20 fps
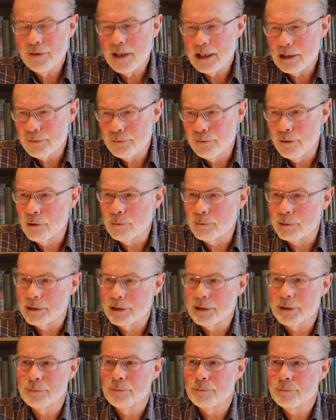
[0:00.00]
fast
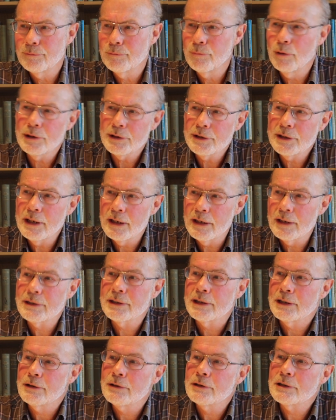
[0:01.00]
forward. What's the
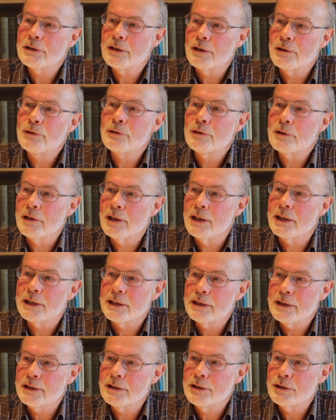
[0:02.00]
Arctic going to look
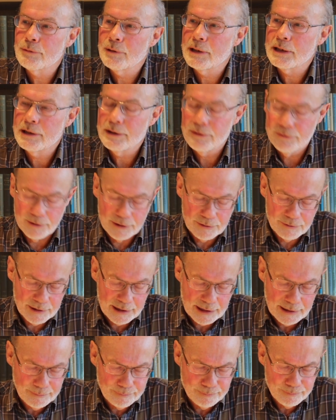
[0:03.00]
like in
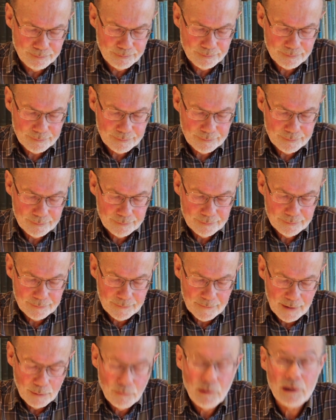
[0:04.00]
2050?
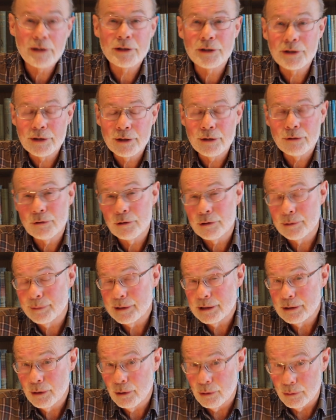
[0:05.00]
Well, it's still going to
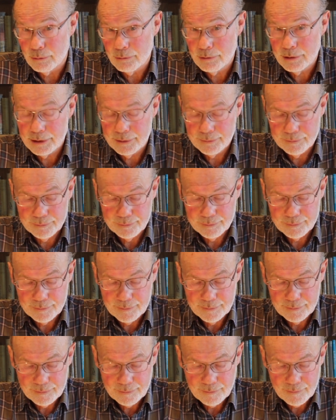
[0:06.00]
be cold.
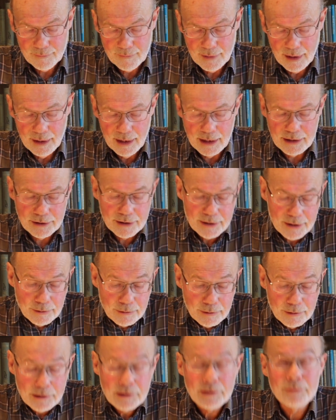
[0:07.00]
It's still
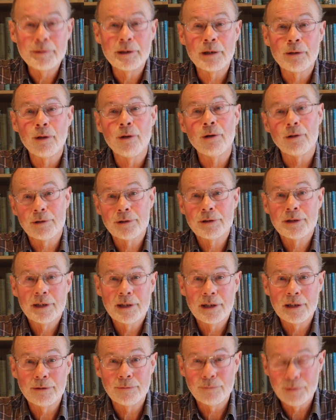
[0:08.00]
going to be locked
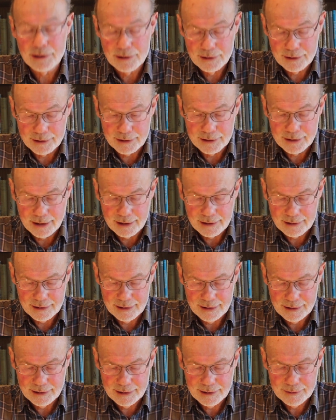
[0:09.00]
in winter
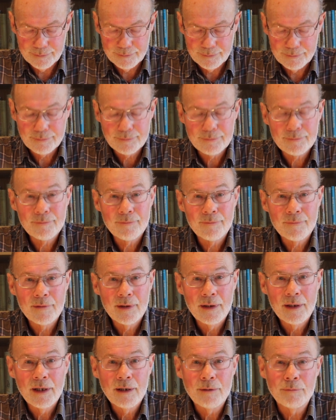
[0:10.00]
darkness.
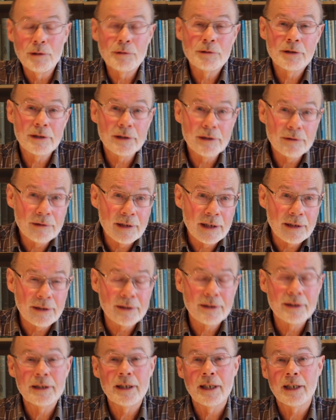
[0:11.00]
We'll still get
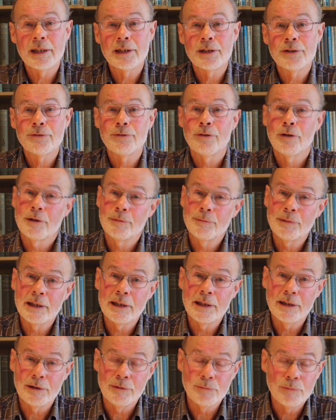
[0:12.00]
sea ice
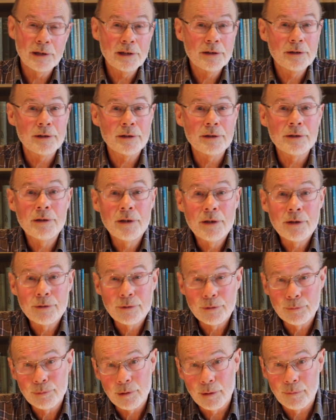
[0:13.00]
forming in winter,
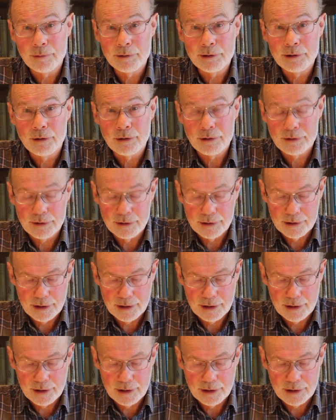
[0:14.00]
though probably not in